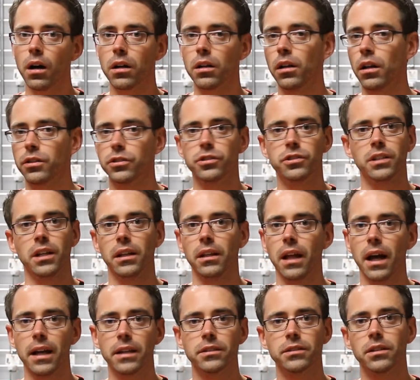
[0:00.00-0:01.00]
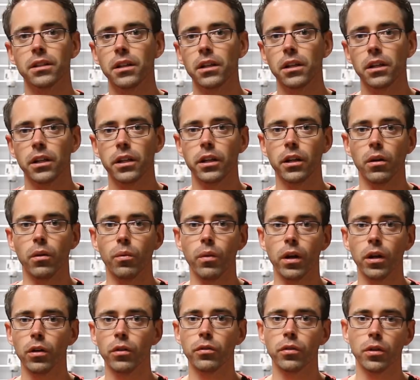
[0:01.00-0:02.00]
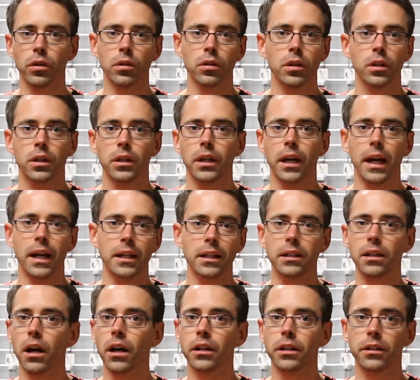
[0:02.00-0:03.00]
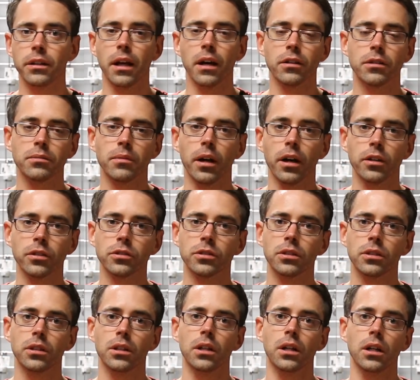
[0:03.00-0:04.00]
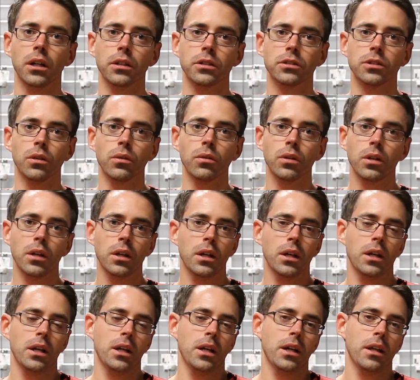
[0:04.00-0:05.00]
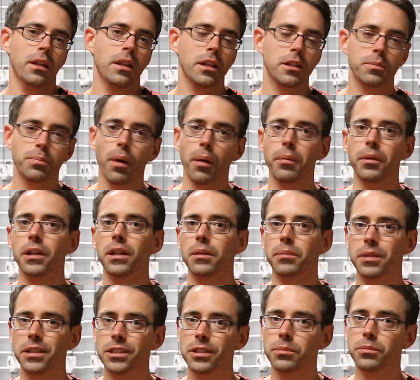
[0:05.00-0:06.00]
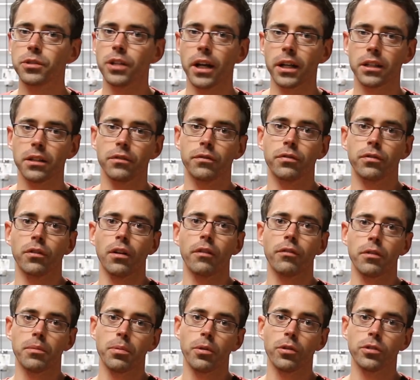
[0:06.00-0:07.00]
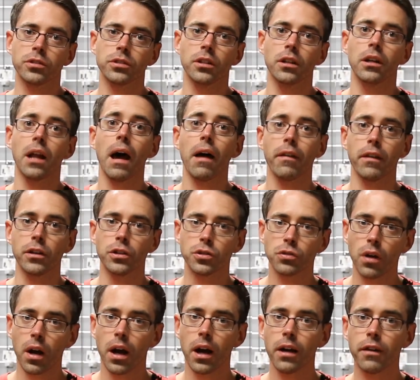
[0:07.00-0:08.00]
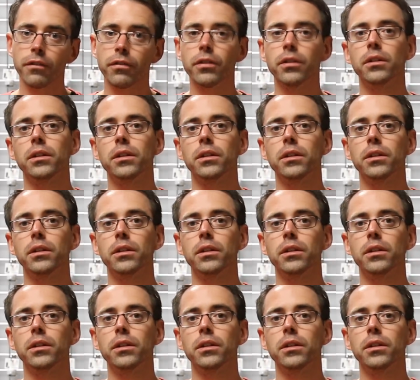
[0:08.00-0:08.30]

clutches that last, well over 80, 90,000 miles. So that's probably going to be subjective for every person on how they drive,